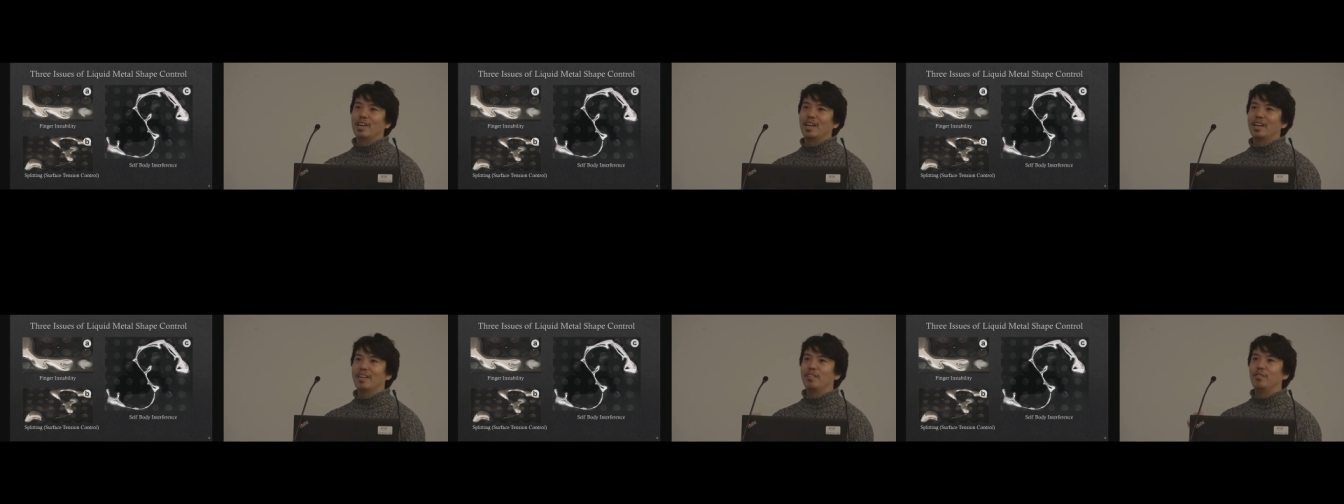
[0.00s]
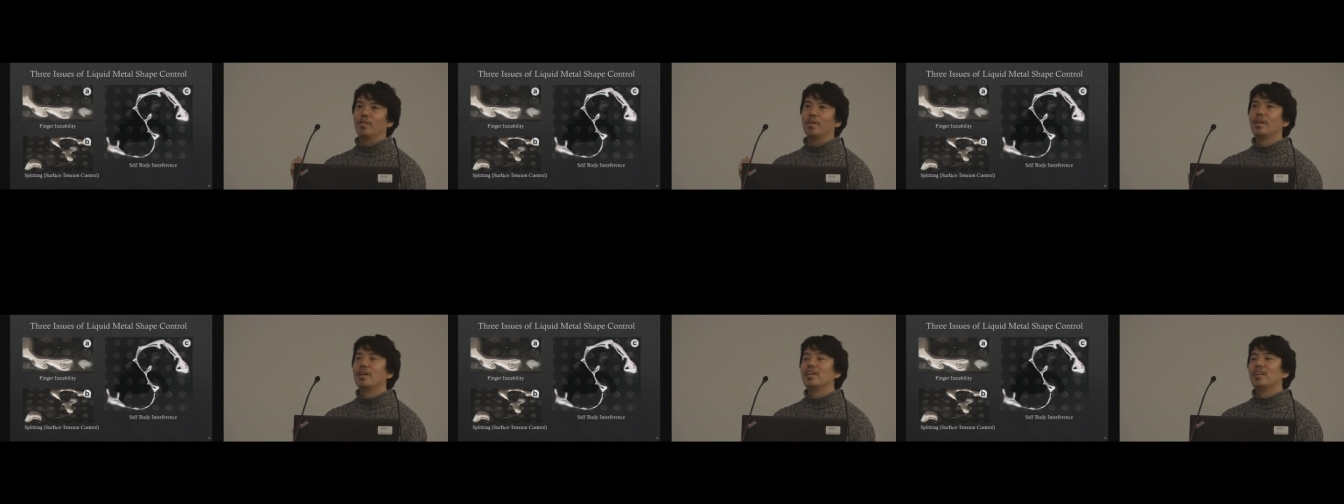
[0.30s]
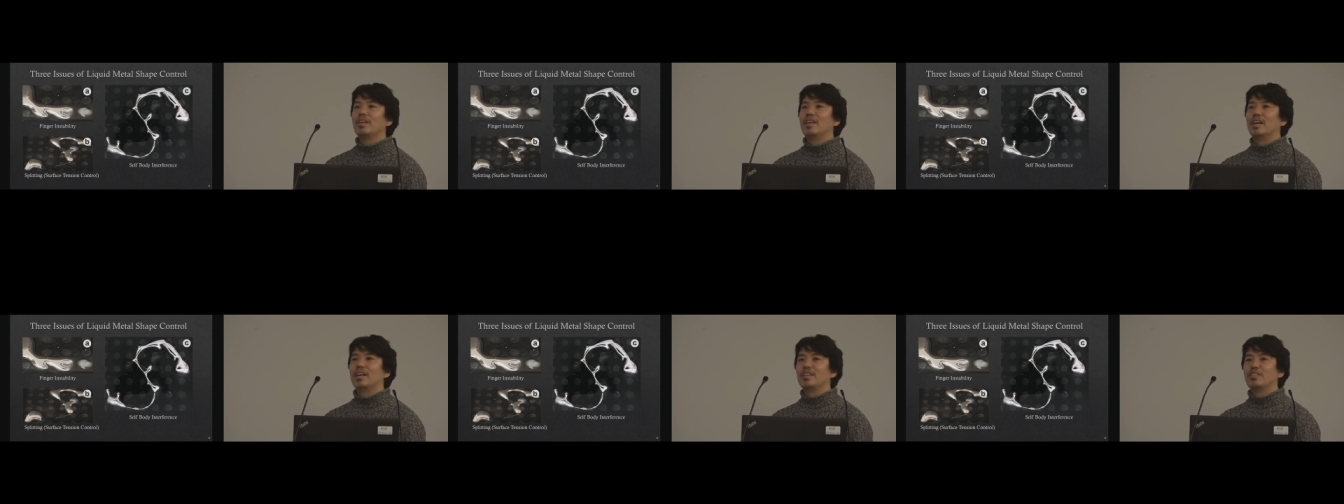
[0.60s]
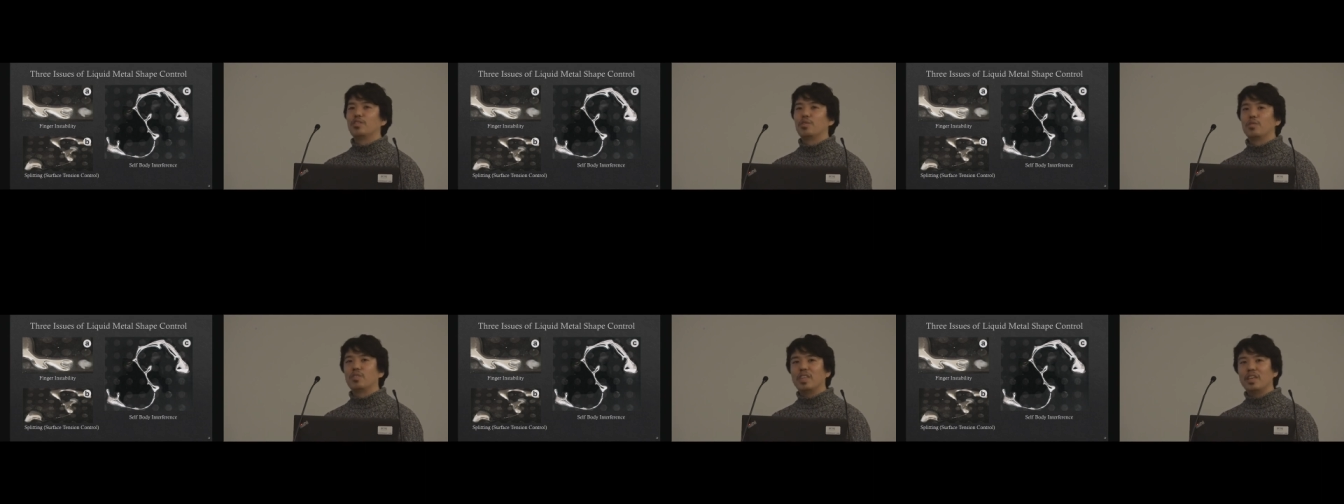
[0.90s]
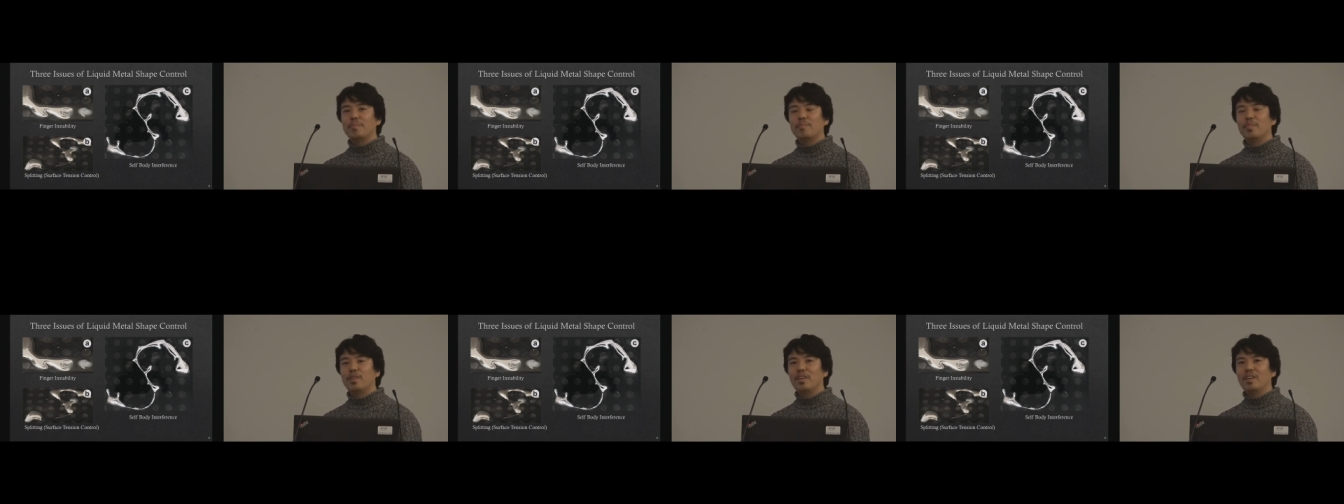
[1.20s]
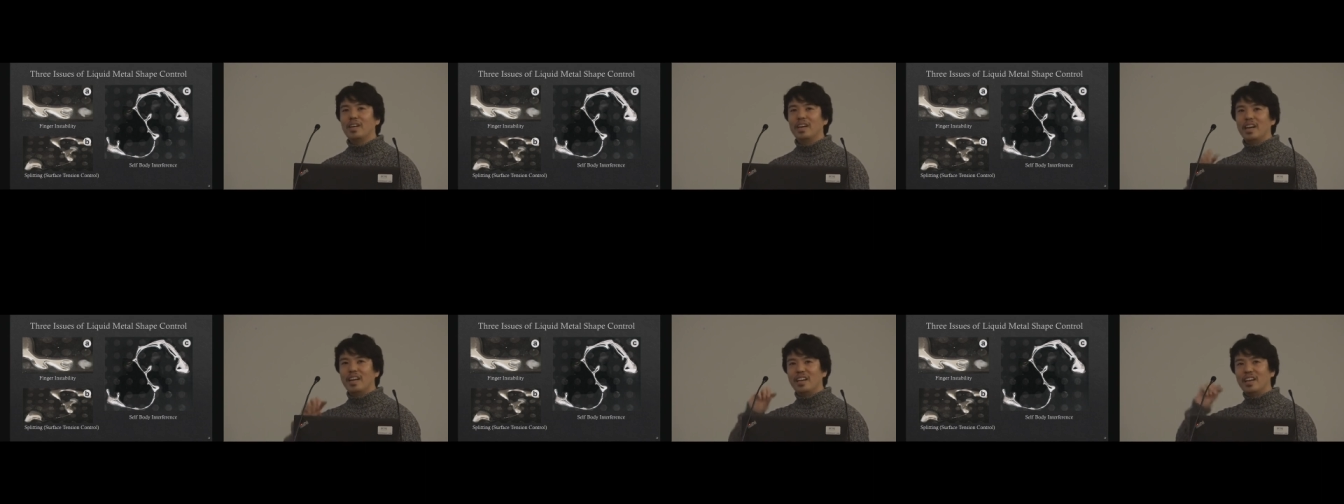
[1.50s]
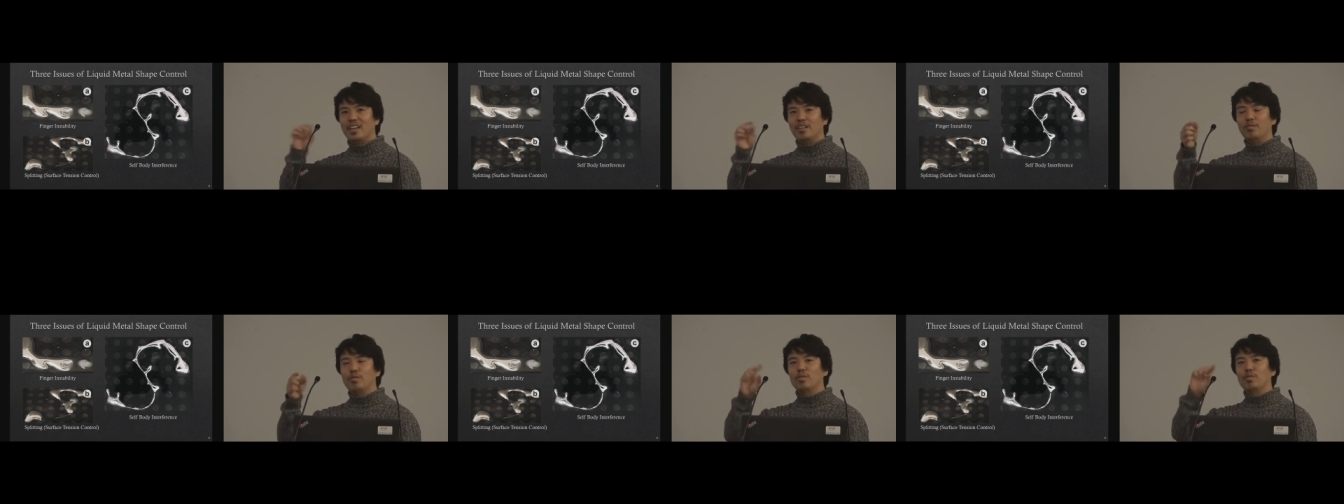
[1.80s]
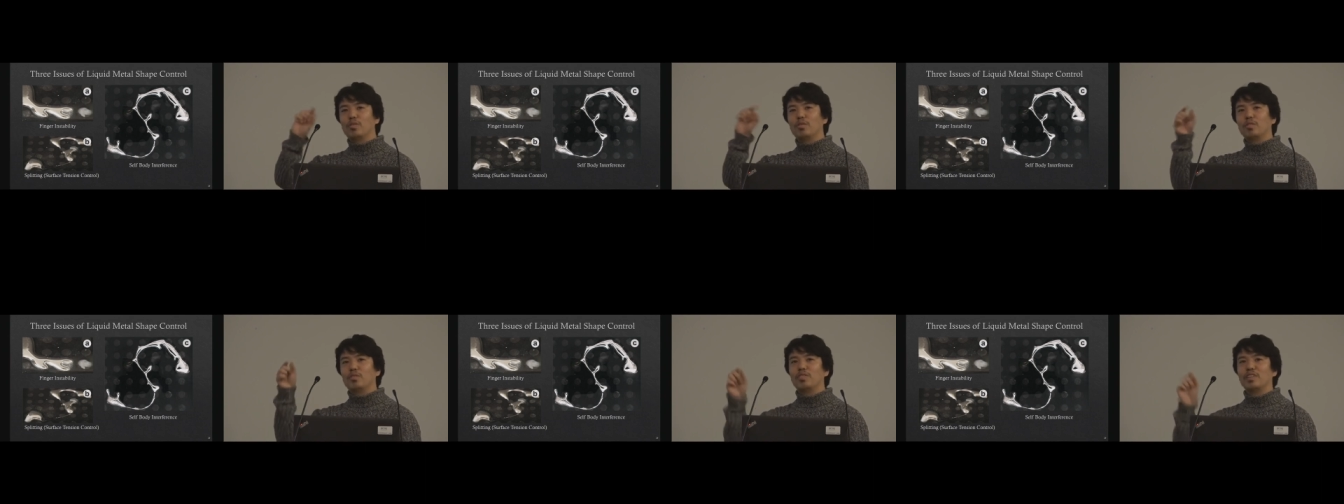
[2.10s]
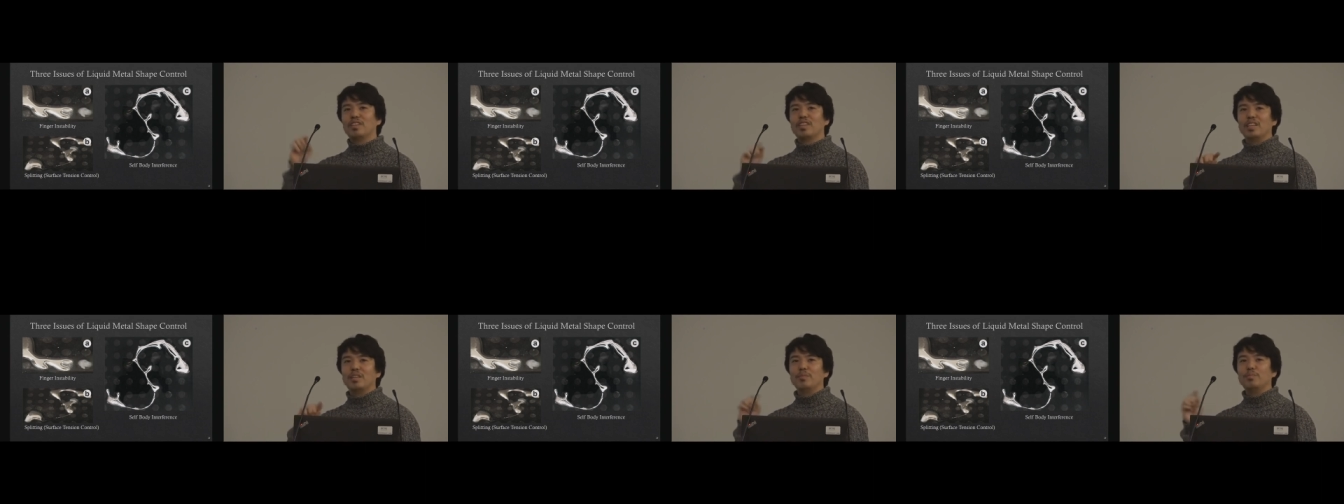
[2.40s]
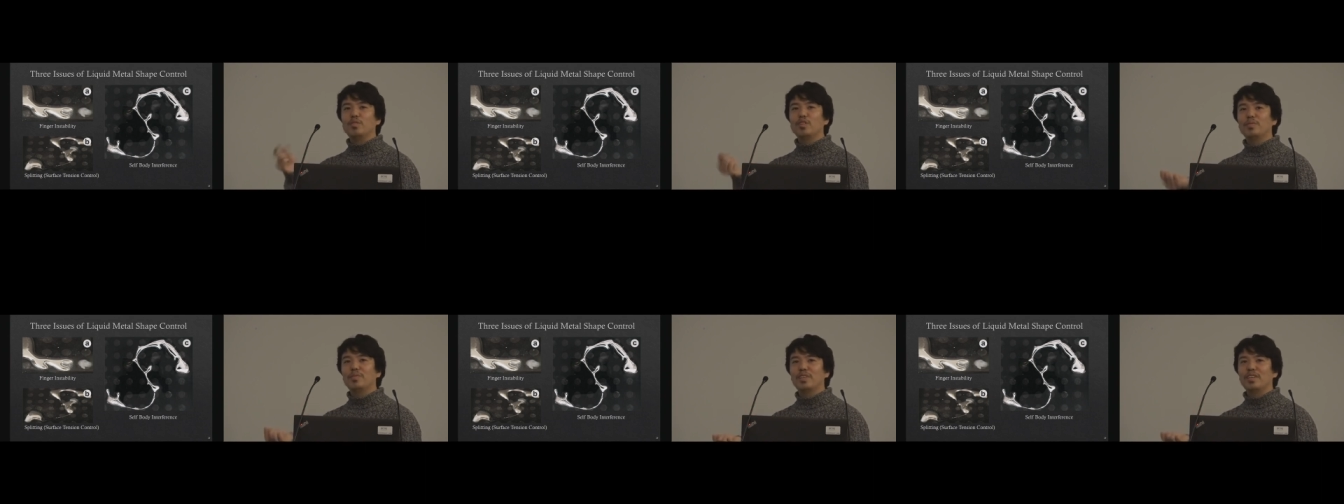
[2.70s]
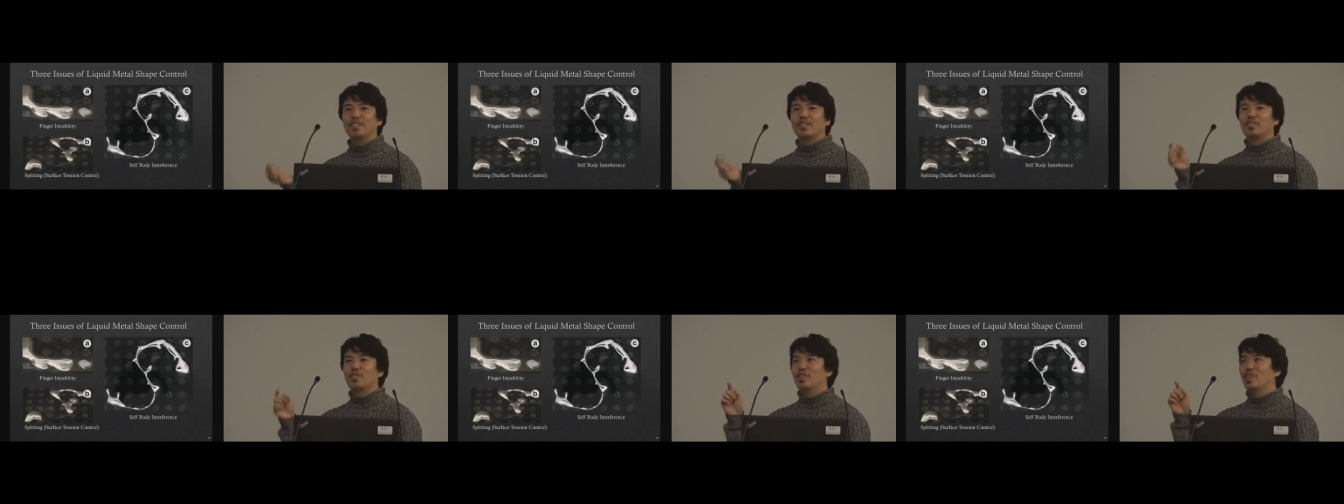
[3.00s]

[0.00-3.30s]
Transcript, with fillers: I'm kind of short temper, I really want to quickly move it.